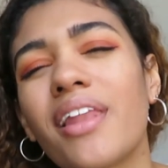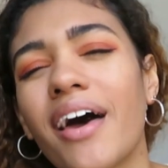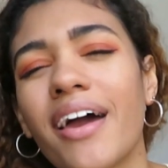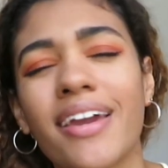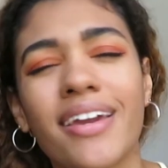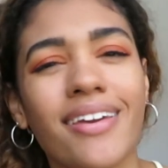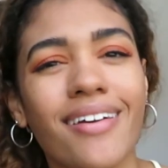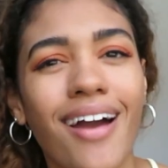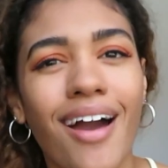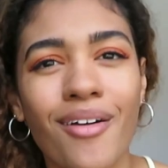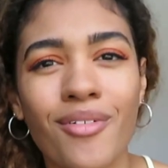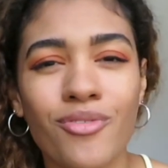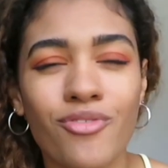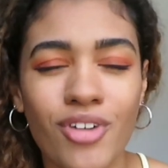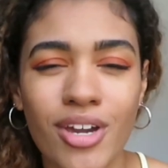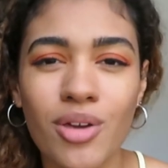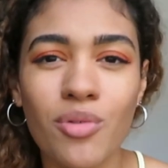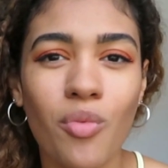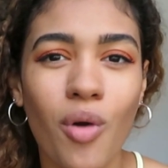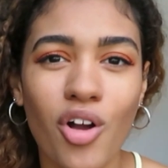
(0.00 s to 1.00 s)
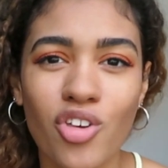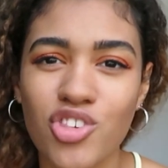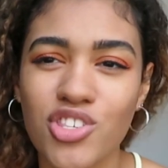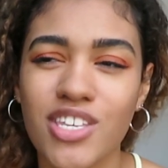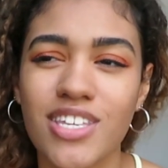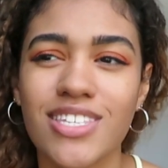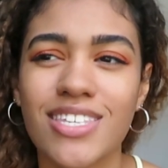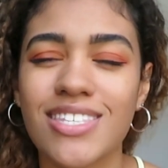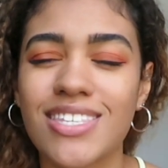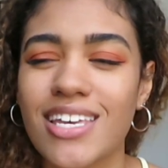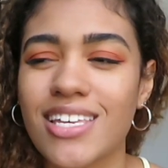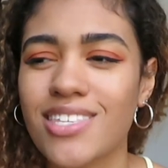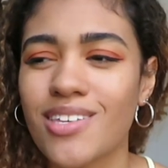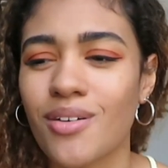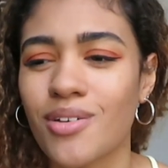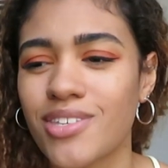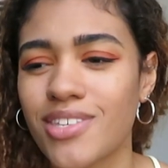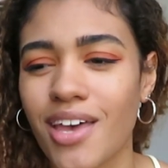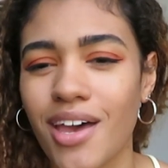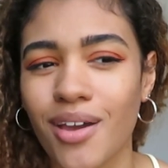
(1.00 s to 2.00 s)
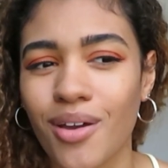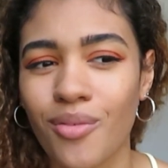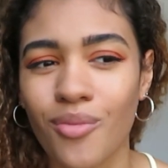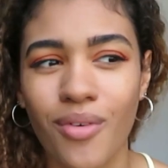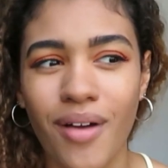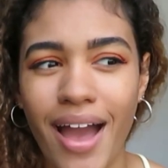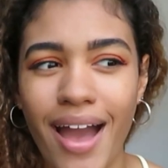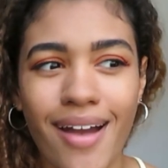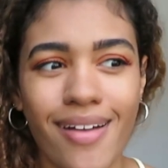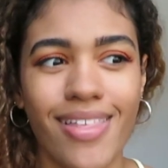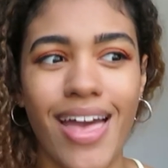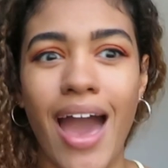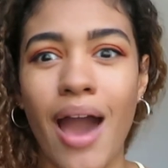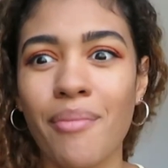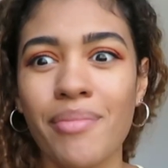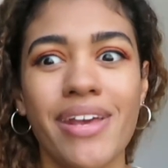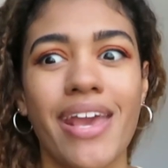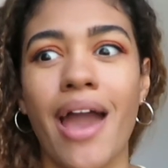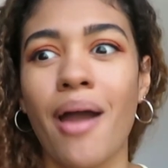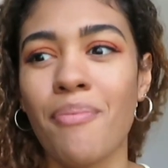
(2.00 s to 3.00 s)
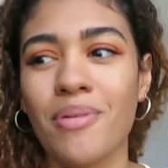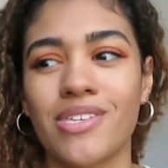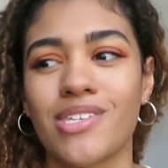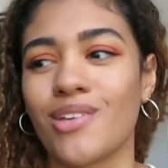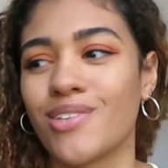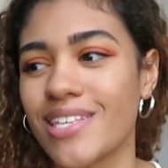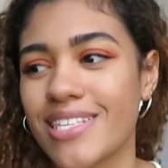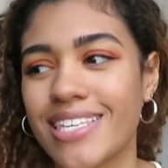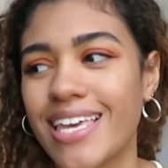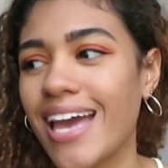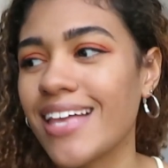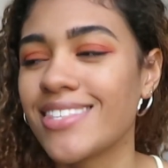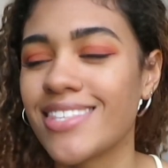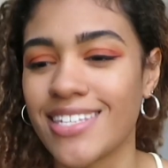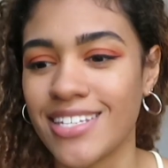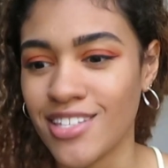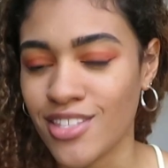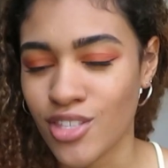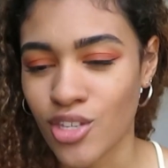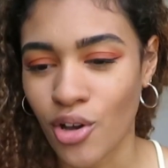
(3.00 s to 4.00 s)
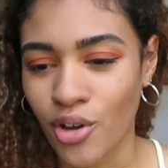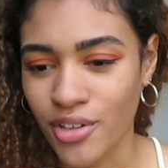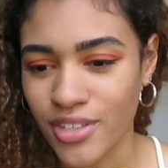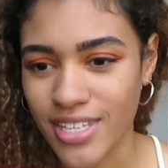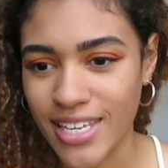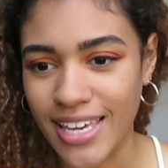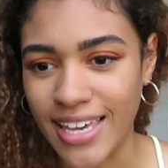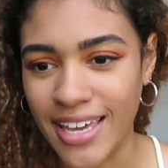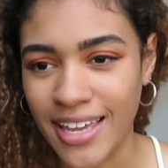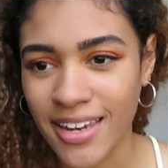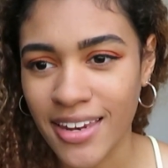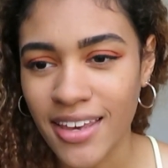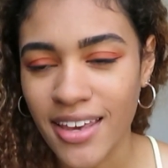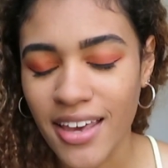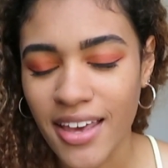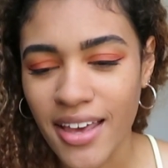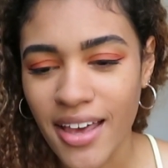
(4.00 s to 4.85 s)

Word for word: Like, I rewatched season six and I was like, how many episodes is Kenzie not in?